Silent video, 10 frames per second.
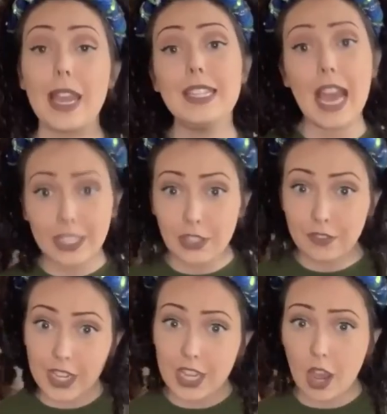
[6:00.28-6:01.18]
next
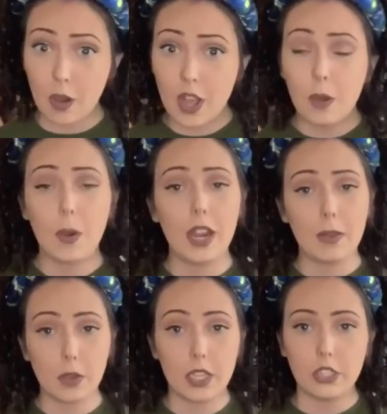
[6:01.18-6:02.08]
video, what
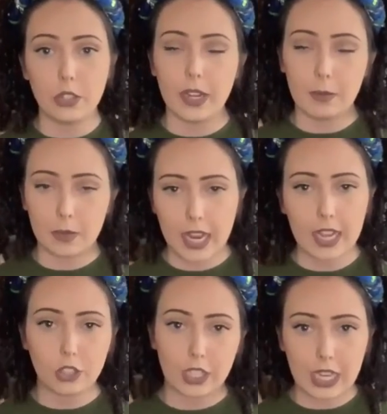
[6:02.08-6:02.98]
I'm going to do, and I'm going to
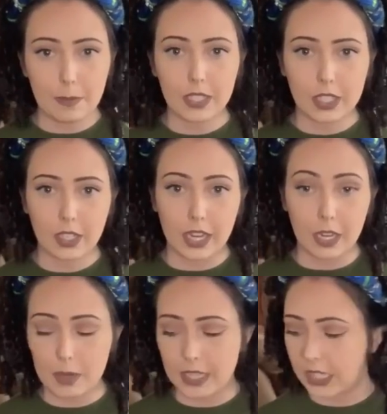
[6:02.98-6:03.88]
actually keep this little
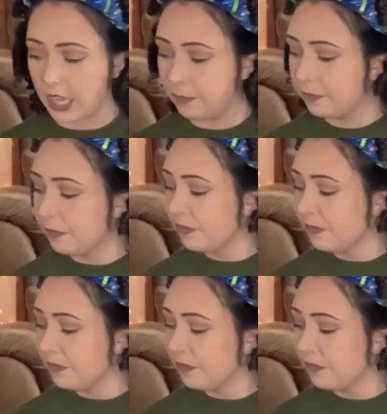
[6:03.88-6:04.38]
hairpiece in.